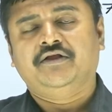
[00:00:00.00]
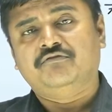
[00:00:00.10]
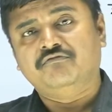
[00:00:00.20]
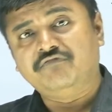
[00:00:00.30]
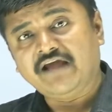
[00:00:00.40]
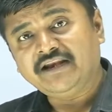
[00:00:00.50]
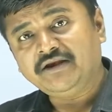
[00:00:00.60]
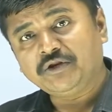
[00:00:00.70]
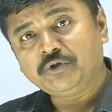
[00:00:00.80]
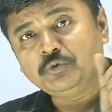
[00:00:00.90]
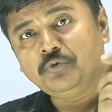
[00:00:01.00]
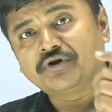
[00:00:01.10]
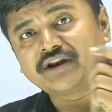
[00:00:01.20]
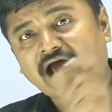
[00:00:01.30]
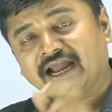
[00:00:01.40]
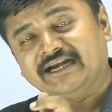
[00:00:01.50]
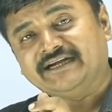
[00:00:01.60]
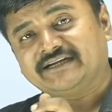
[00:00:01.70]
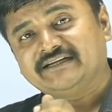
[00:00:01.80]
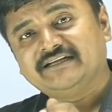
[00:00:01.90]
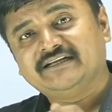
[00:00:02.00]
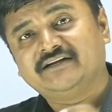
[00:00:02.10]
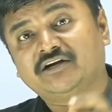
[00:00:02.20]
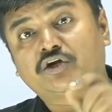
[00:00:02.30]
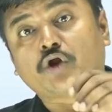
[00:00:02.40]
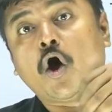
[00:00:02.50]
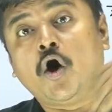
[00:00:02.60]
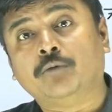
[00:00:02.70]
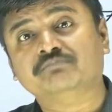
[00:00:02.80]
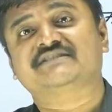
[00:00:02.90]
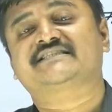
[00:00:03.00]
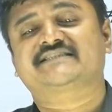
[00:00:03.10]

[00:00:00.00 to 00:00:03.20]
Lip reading: when you write Toms,